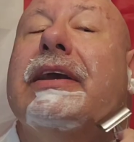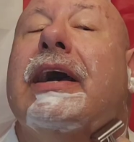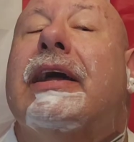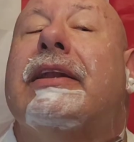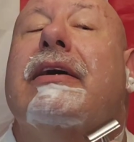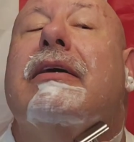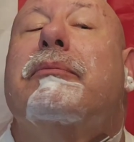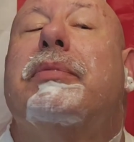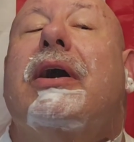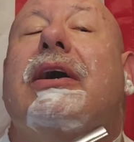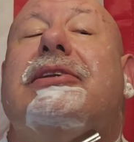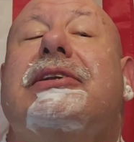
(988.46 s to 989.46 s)
you had to
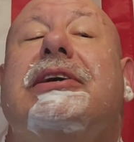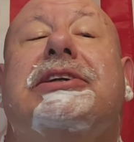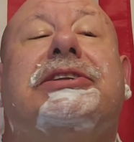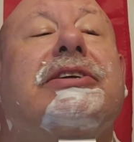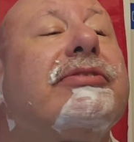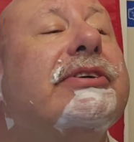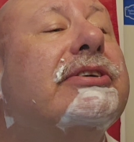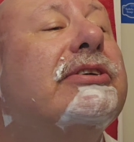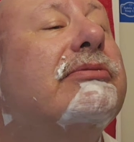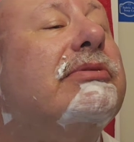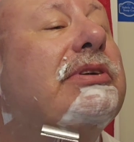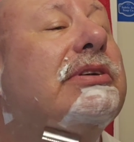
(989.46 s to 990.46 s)
process your
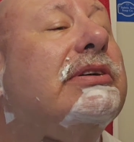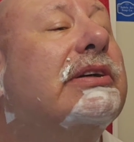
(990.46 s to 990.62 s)
film.